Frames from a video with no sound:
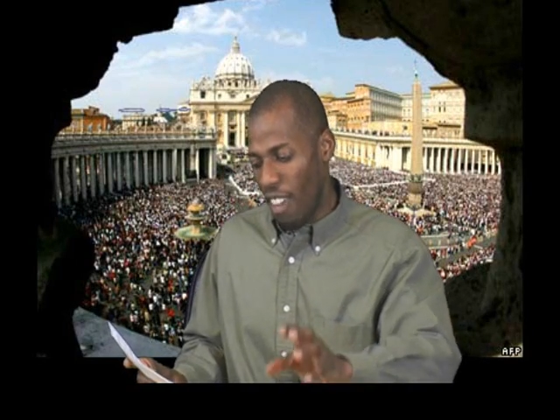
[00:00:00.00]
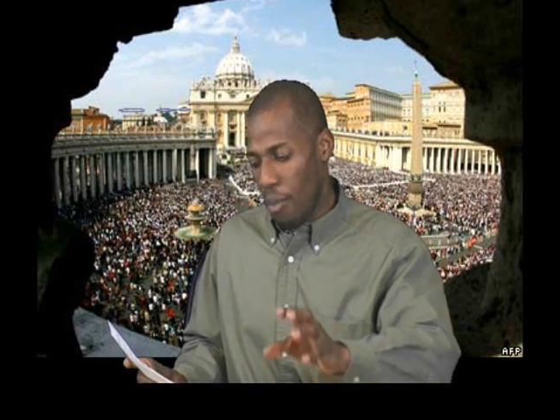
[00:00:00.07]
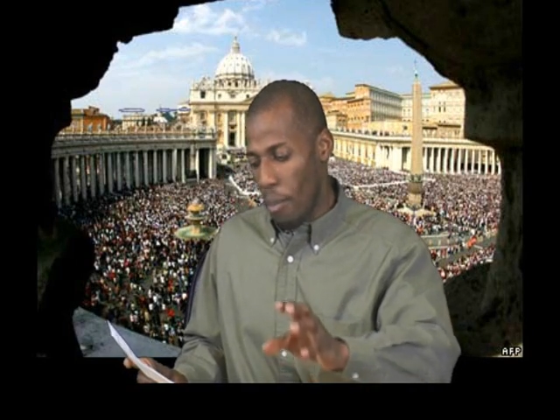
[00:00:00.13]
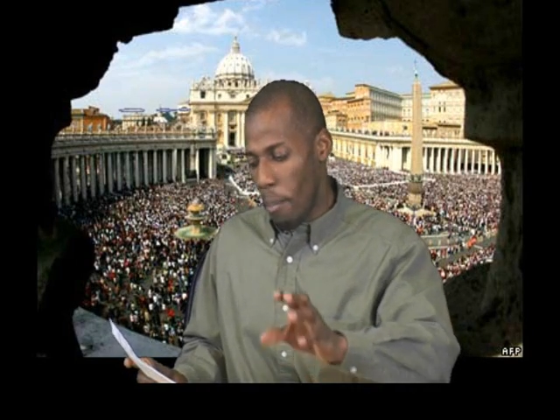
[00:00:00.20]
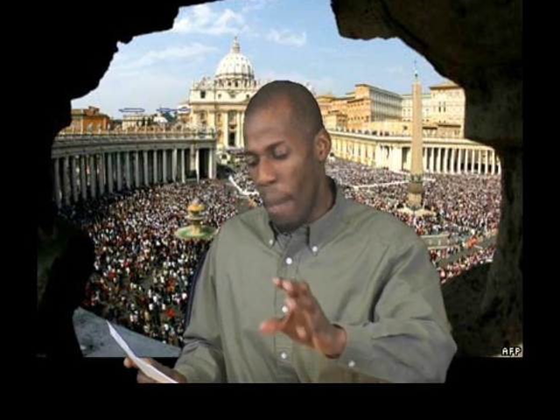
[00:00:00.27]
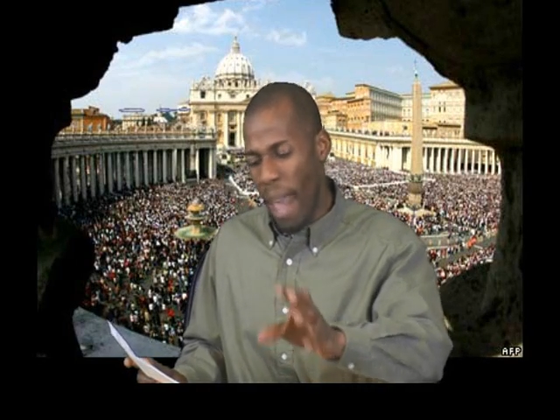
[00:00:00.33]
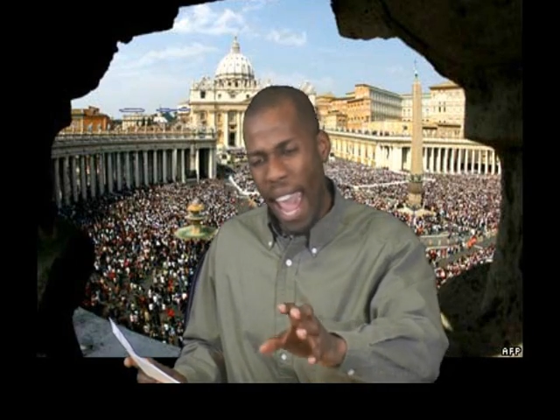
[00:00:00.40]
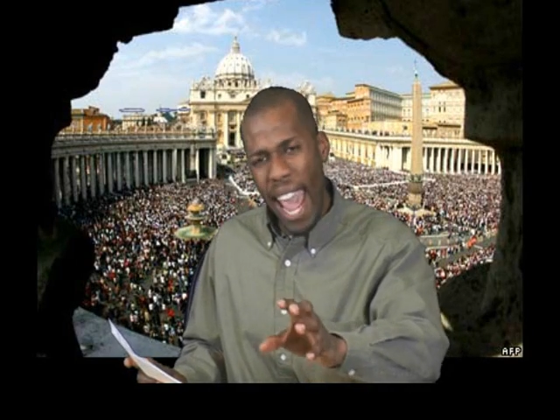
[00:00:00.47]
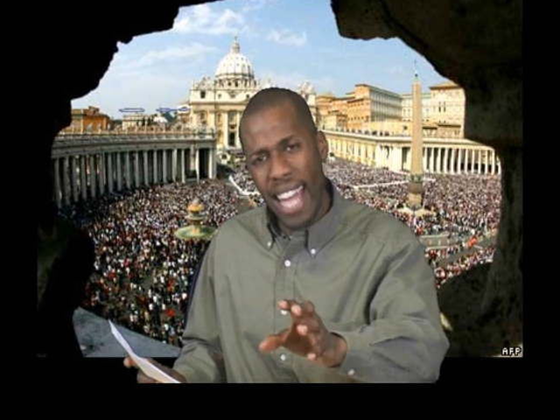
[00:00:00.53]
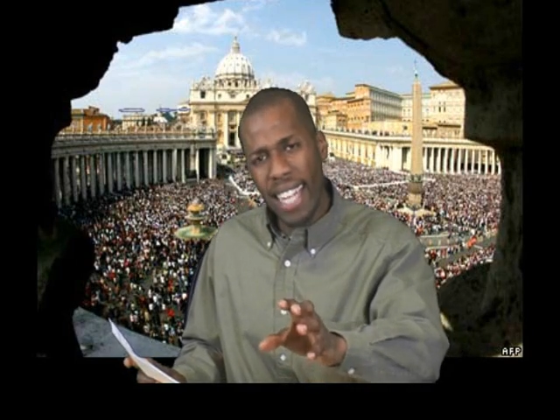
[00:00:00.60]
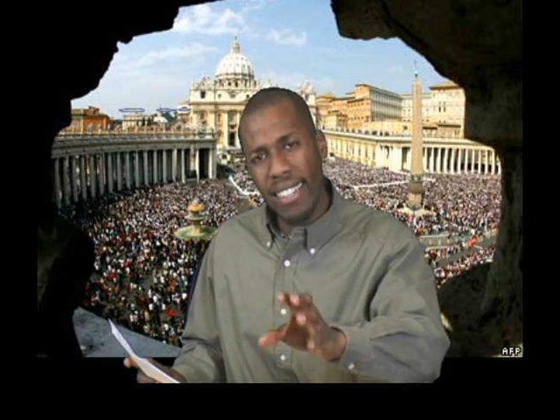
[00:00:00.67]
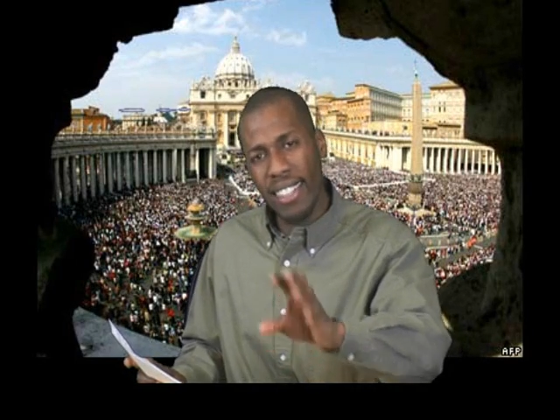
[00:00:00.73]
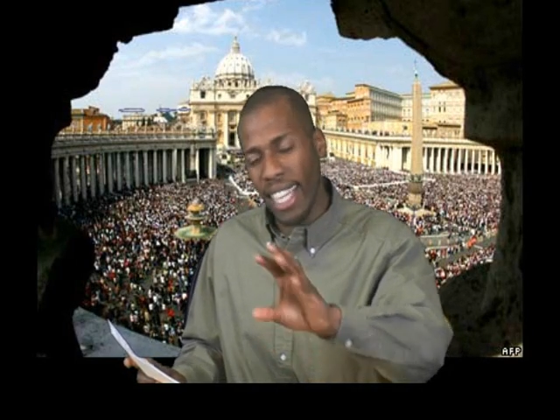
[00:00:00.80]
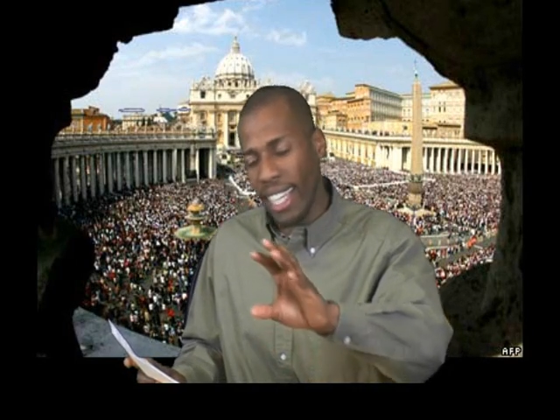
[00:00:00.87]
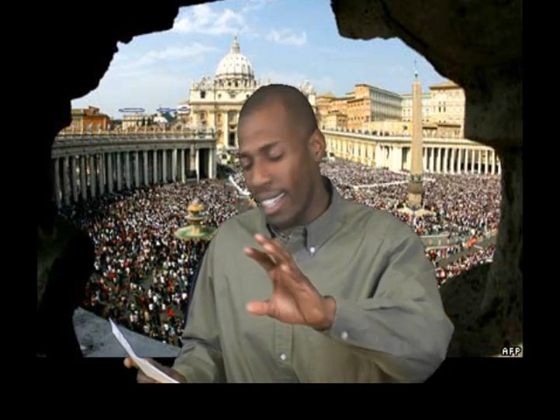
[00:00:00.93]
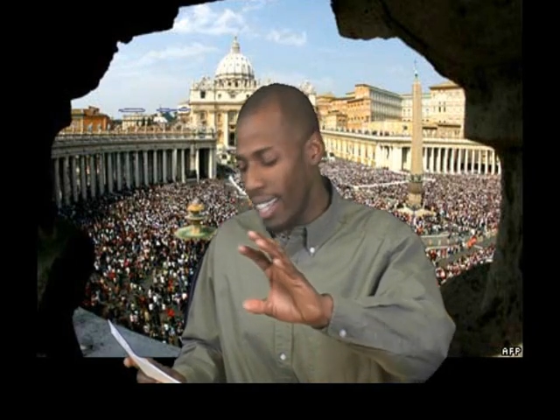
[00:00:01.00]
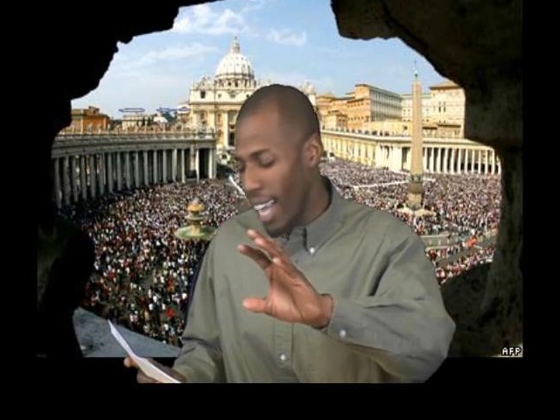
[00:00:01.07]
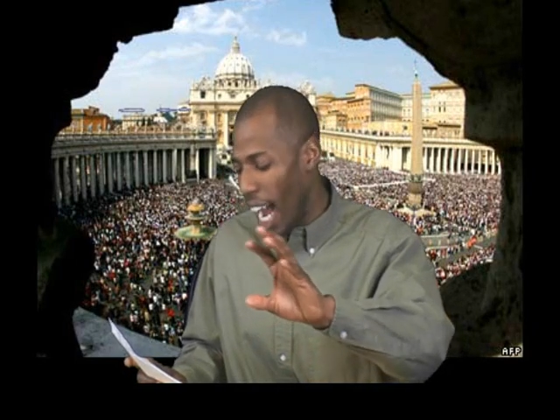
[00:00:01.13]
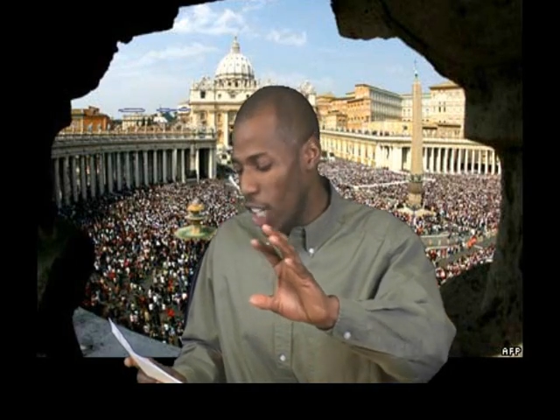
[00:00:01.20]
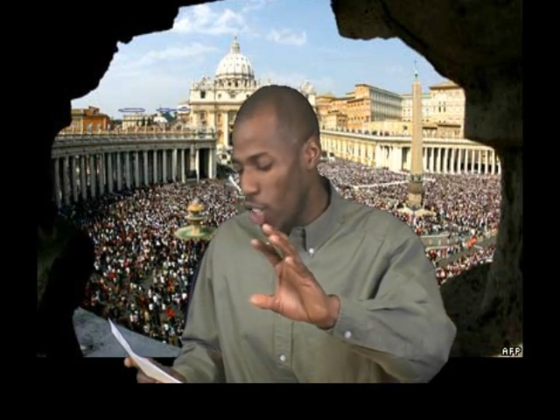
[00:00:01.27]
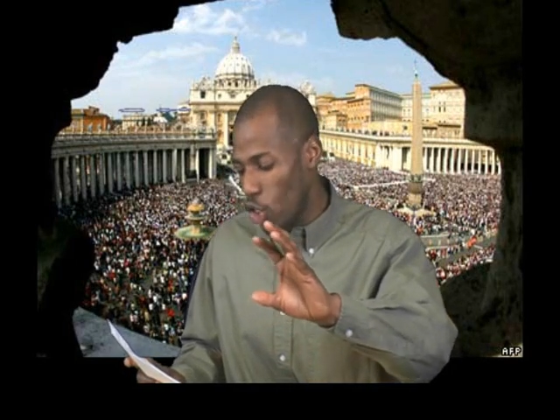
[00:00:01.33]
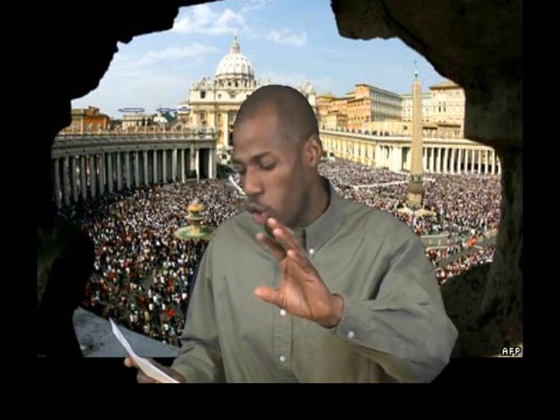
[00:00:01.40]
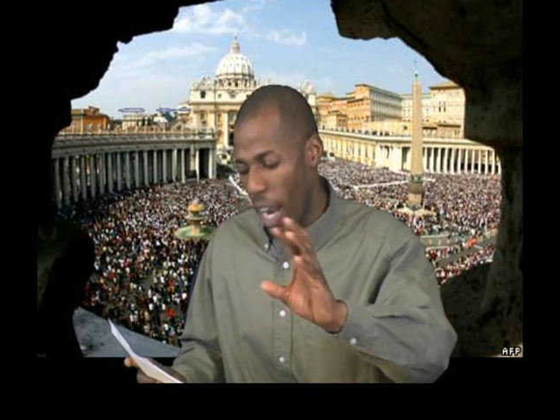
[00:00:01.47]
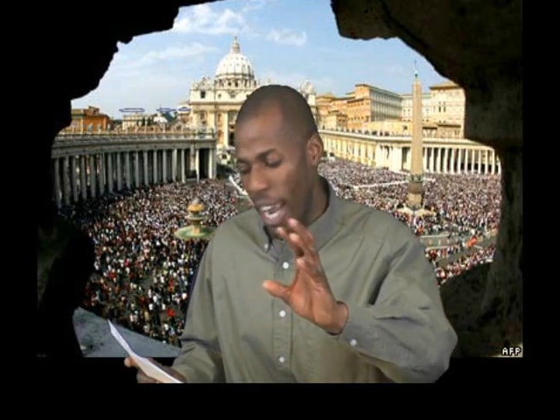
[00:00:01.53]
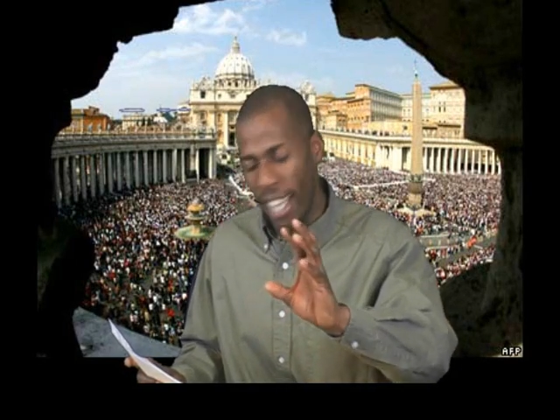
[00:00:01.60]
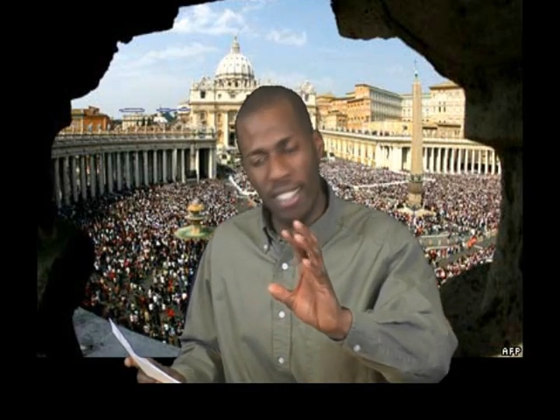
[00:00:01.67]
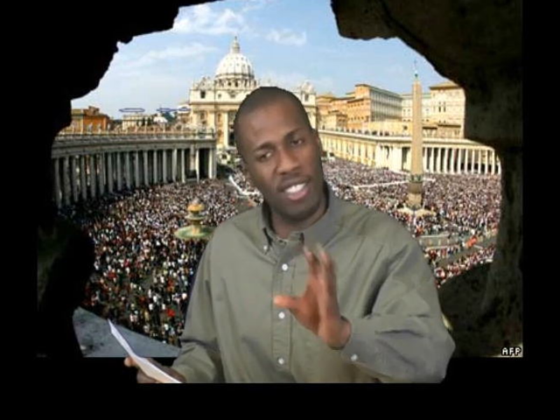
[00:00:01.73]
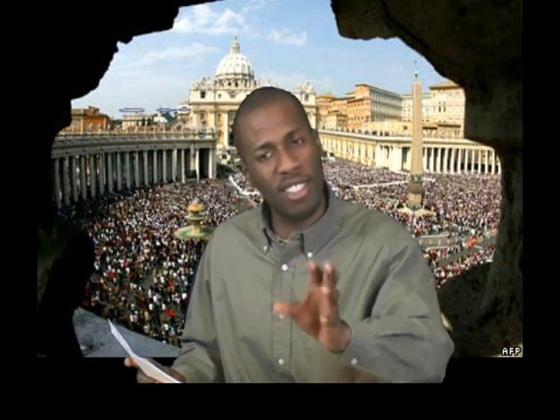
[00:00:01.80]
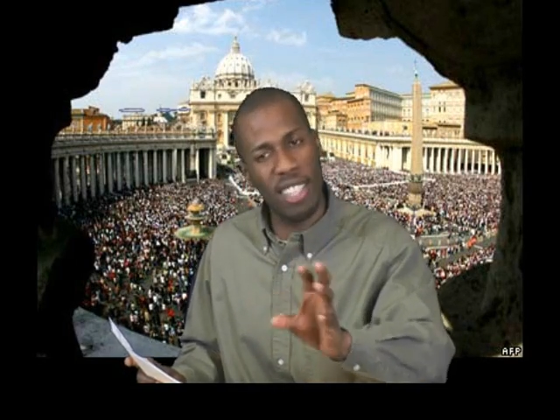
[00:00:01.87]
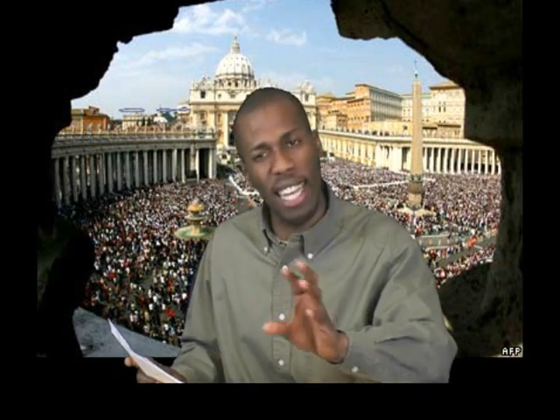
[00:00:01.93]
If man did not
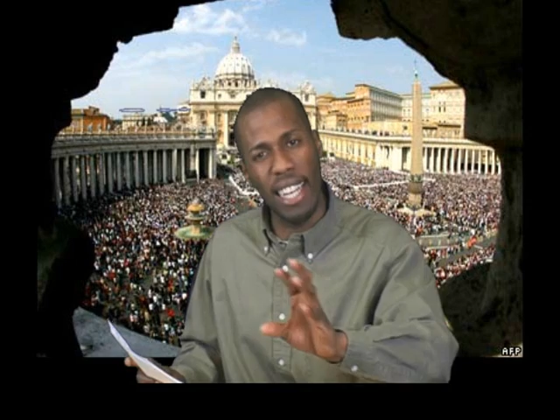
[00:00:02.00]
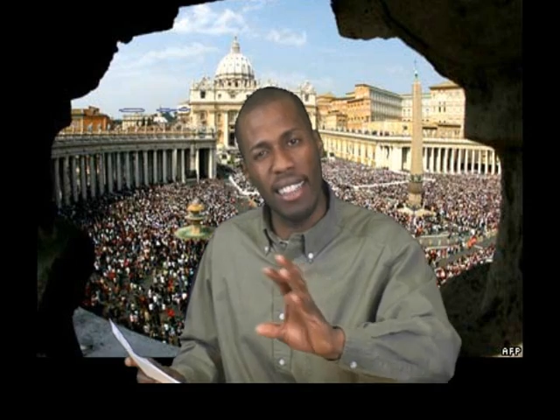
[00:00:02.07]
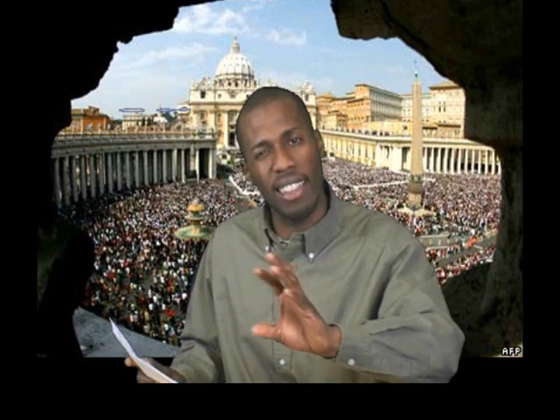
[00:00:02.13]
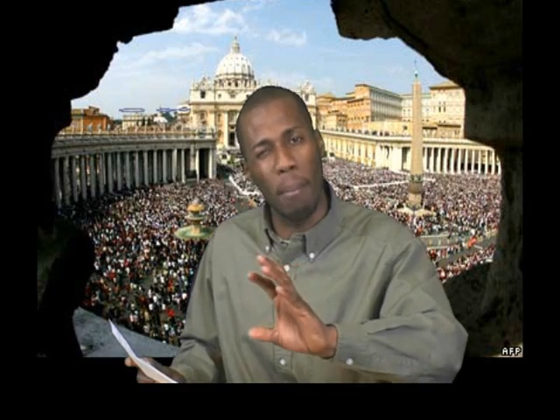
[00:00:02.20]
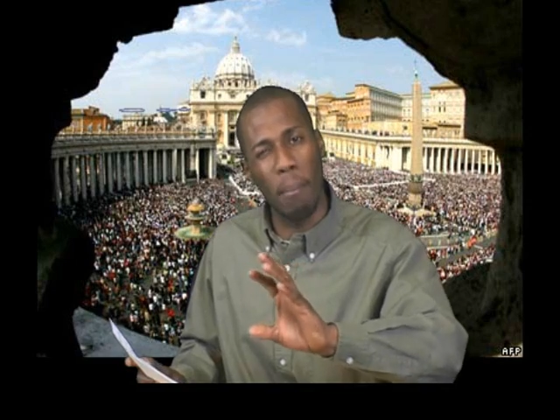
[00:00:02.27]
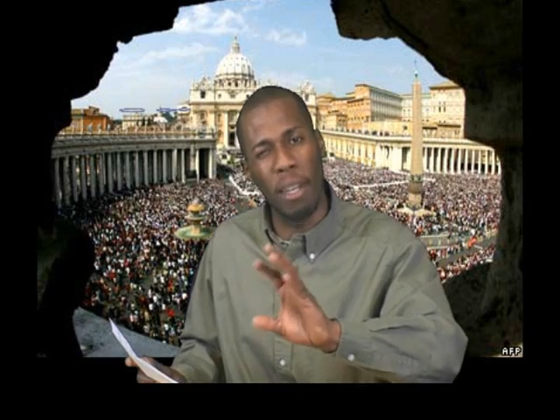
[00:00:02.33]
transcend